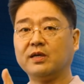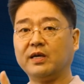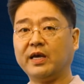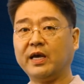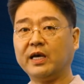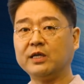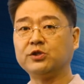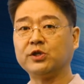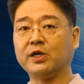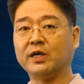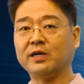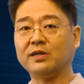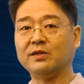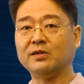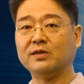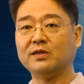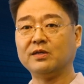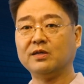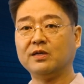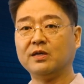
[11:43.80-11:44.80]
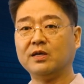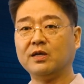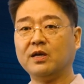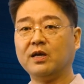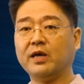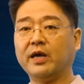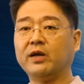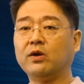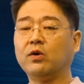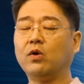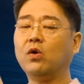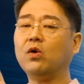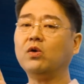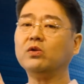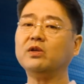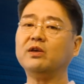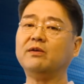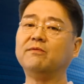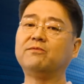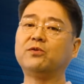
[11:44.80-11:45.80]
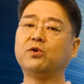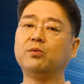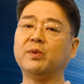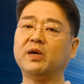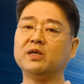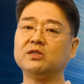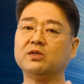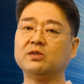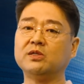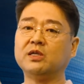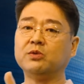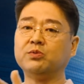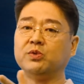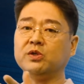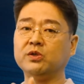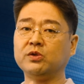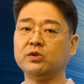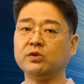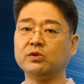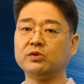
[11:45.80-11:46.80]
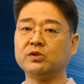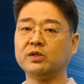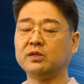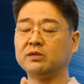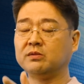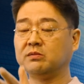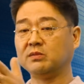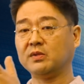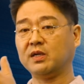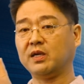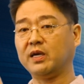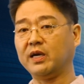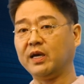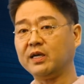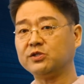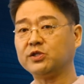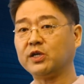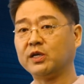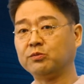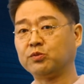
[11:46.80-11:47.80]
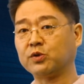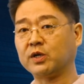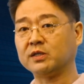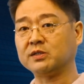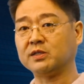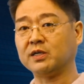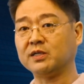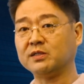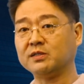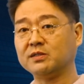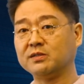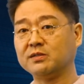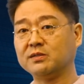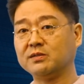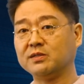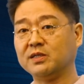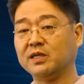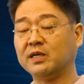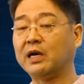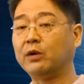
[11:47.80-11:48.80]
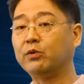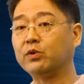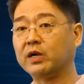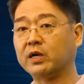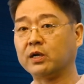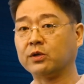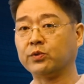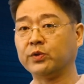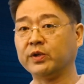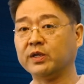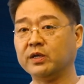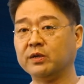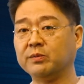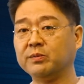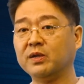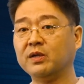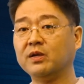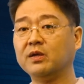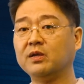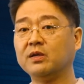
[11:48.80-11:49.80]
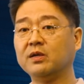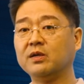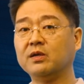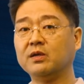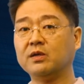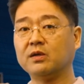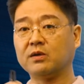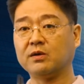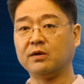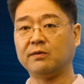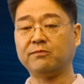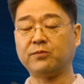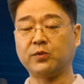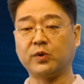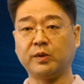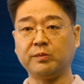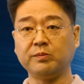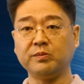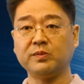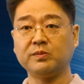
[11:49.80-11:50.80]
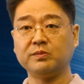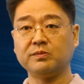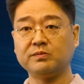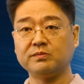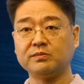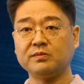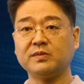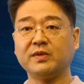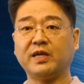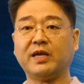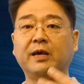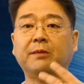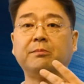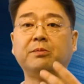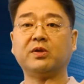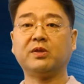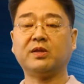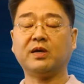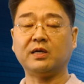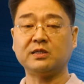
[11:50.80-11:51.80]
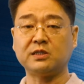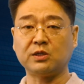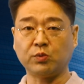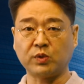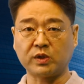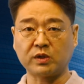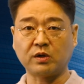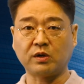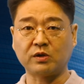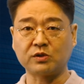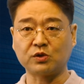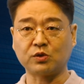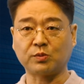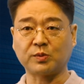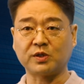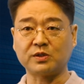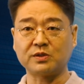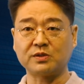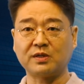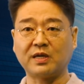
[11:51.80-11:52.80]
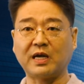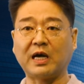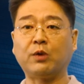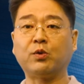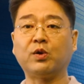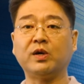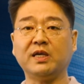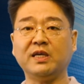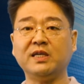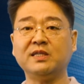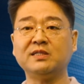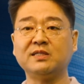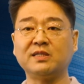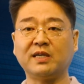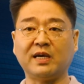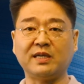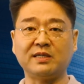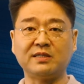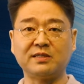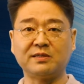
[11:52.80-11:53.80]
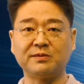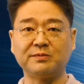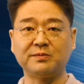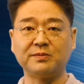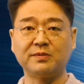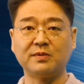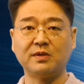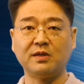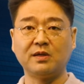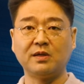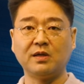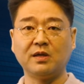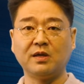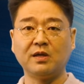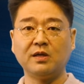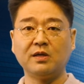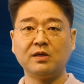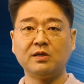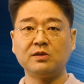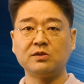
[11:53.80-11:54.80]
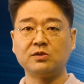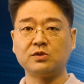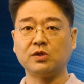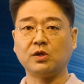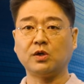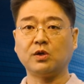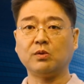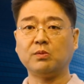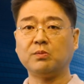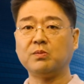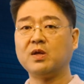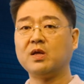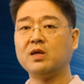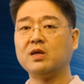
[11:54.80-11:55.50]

Agile. And all the information that we use in Agile process, in our algorithm, come from empathizing with customers, our insights. So